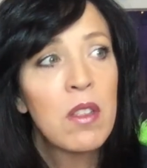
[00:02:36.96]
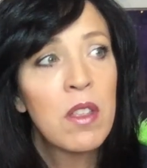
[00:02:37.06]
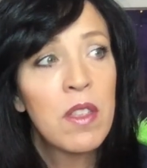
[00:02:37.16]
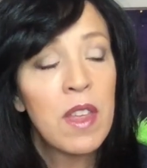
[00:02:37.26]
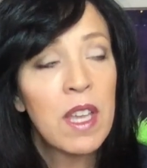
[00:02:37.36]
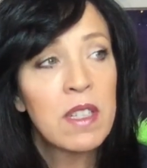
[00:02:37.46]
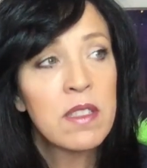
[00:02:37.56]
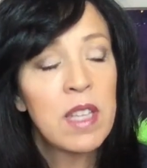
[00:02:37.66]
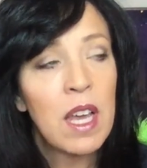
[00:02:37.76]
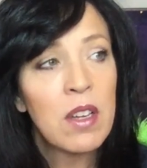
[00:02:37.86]
the
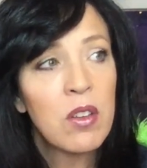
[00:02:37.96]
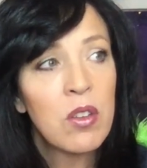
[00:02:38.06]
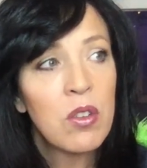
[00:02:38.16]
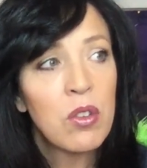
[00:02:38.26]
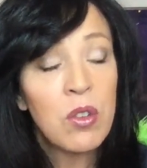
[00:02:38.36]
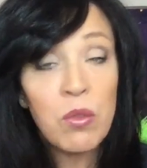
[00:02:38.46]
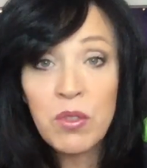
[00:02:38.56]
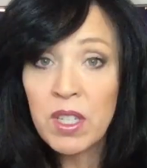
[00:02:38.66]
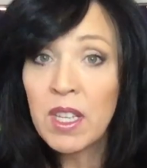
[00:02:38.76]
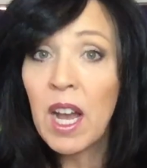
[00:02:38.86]
things that you
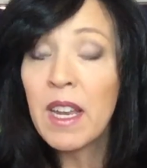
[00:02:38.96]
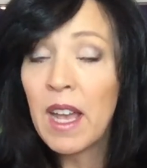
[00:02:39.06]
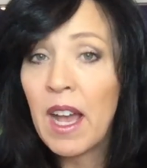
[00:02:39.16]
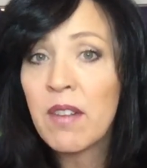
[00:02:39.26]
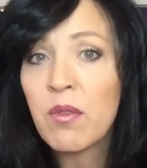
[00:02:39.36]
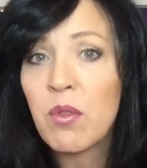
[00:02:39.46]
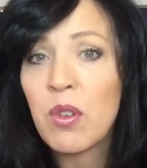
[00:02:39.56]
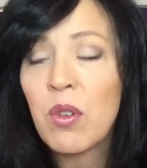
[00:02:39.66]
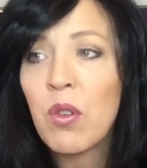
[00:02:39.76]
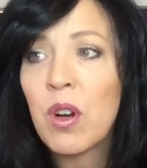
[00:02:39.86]
did not have
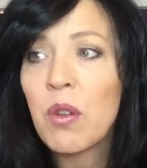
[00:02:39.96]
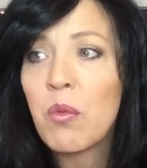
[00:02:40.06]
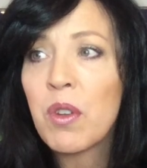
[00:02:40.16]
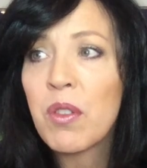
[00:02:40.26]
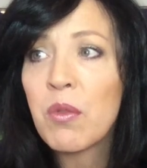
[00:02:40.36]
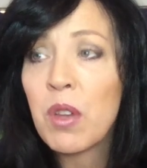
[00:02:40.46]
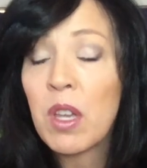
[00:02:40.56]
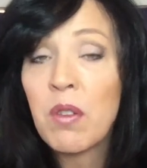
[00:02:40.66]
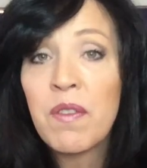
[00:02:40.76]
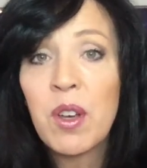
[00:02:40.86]
or, or with
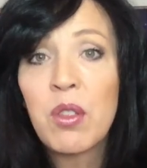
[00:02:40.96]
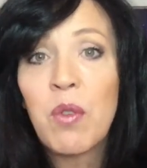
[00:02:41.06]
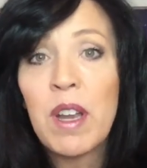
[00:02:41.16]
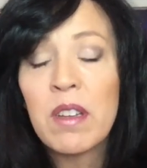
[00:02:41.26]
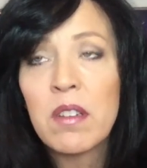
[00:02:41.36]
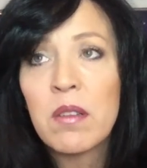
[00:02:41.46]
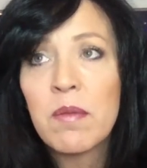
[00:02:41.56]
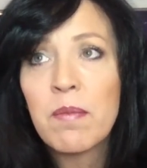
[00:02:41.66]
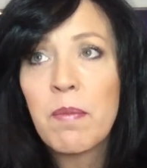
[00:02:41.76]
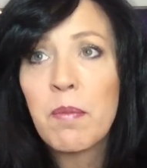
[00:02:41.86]
you felt threatened
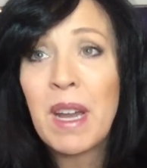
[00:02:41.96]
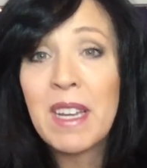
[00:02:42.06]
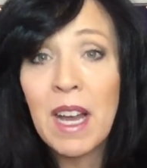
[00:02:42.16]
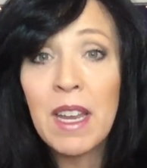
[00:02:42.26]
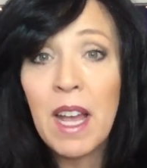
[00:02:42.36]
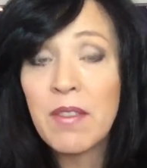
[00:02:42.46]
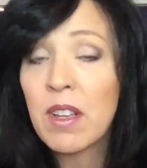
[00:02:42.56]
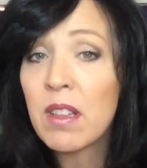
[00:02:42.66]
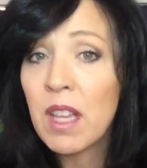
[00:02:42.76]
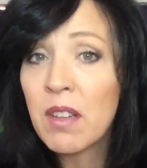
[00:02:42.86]
by not
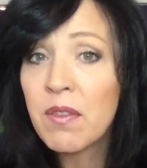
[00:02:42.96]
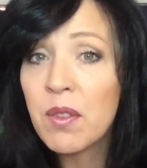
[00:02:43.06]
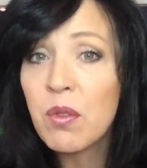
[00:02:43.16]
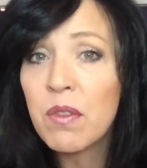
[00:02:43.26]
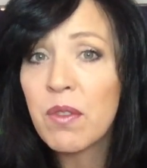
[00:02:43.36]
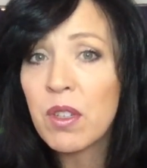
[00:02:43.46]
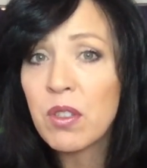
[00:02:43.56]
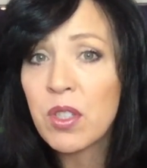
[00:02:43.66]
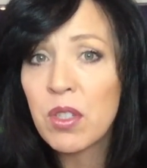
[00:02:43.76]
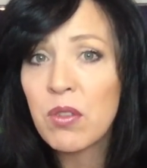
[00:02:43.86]
having, like food for your
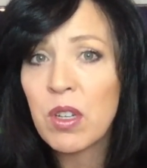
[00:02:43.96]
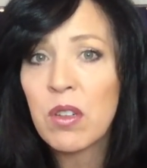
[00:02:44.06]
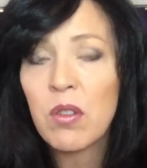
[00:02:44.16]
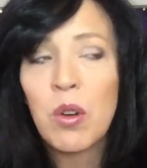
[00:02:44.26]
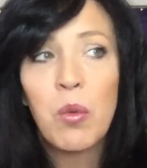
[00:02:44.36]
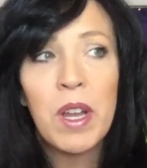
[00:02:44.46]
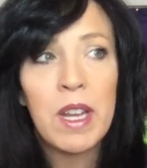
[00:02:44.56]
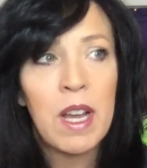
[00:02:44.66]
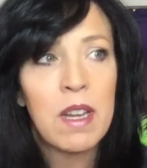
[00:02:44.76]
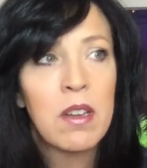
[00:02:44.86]
children or
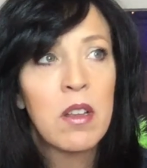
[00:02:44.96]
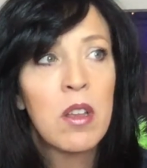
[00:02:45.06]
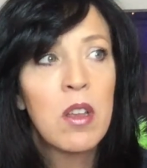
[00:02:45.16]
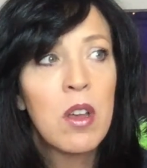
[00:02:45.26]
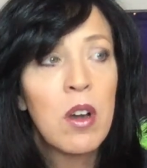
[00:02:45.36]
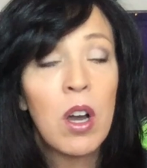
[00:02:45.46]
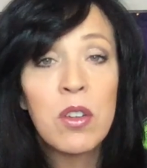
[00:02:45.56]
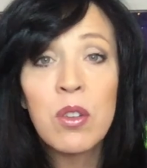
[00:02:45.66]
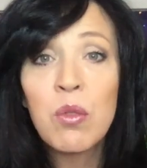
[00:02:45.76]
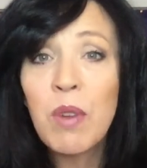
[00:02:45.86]
whatnot.
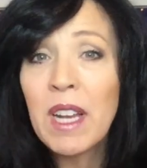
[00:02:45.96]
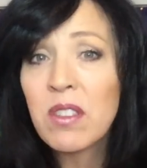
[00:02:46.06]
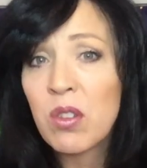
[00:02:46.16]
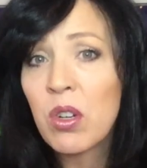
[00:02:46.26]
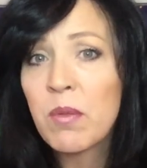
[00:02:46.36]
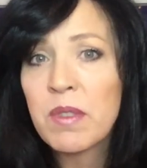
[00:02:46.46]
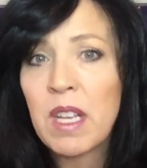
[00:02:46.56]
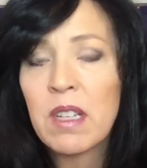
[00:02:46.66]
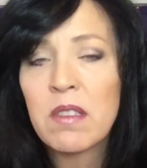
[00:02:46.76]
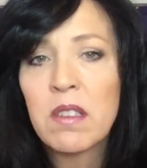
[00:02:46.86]
Under the right
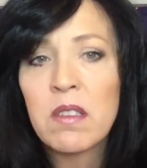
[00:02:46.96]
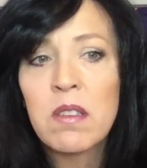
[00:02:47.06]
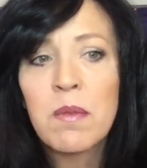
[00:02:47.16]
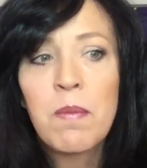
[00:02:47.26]
circumstances,